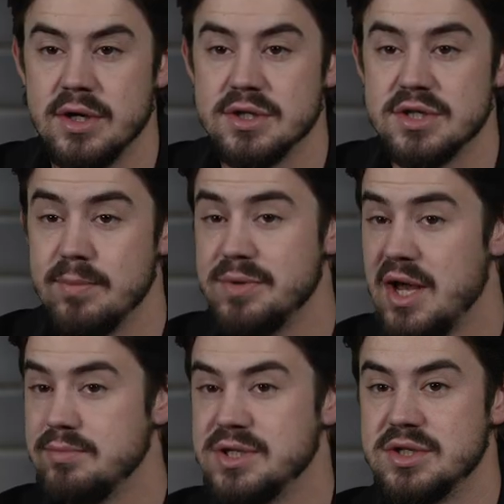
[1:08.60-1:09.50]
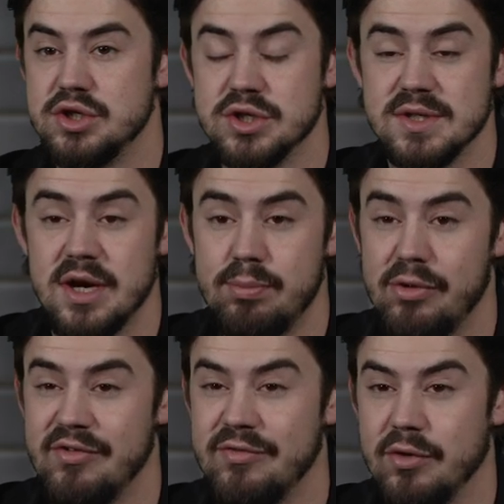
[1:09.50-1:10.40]
Sometimes it's just there
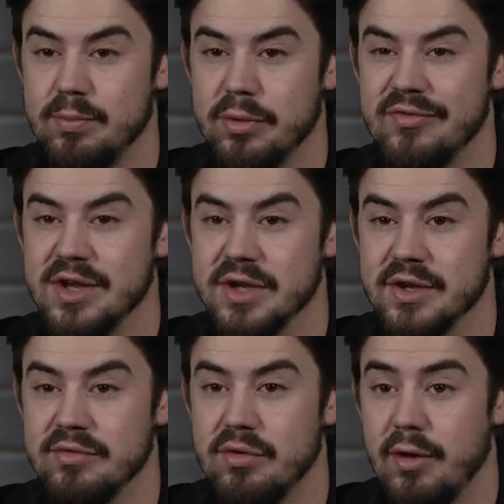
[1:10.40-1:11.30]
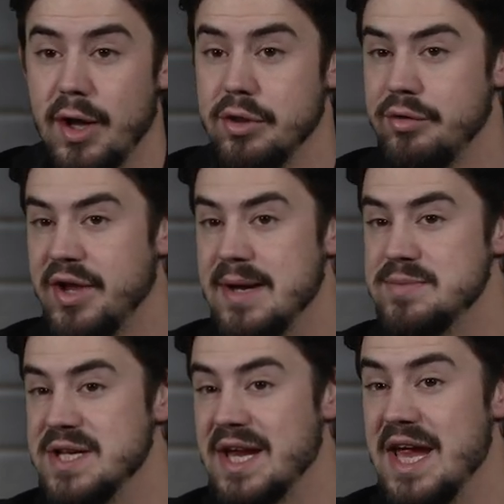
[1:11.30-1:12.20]
for, for preventative. Other
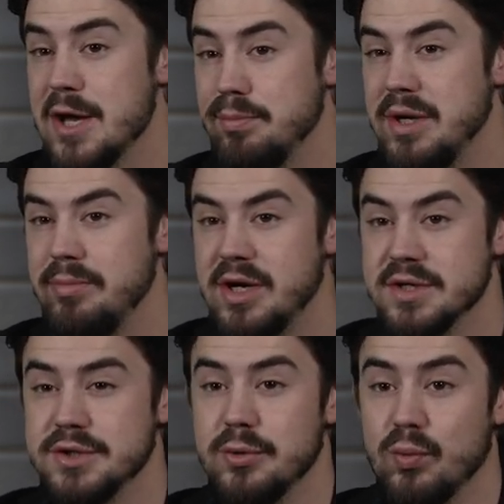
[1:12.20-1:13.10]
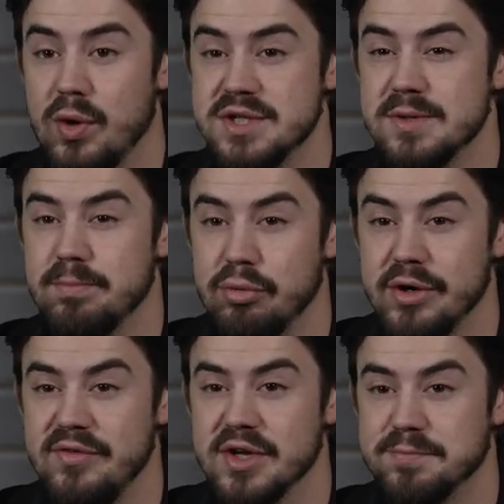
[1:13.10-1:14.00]
times it can be because there was a
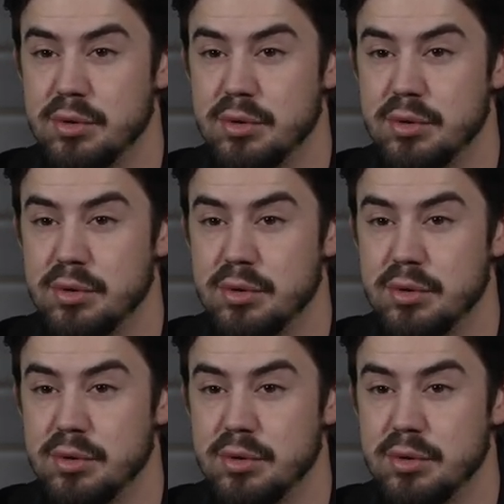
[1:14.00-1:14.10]
previous